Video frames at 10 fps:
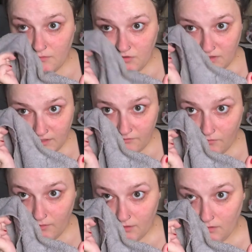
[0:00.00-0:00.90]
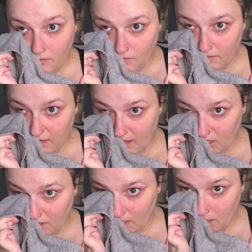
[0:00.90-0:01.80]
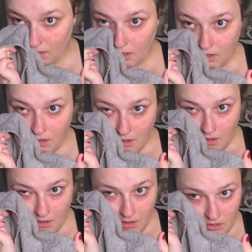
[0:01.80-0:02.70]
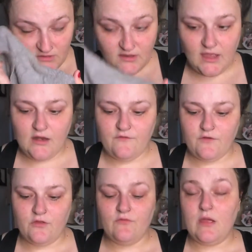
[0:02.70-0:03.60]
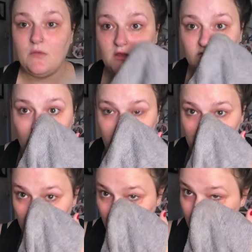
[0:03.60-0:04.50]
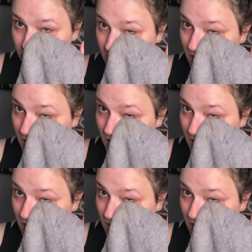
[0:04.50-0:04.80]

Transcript: I'm just kind of going along the lash line just to get any further remnants of makeup.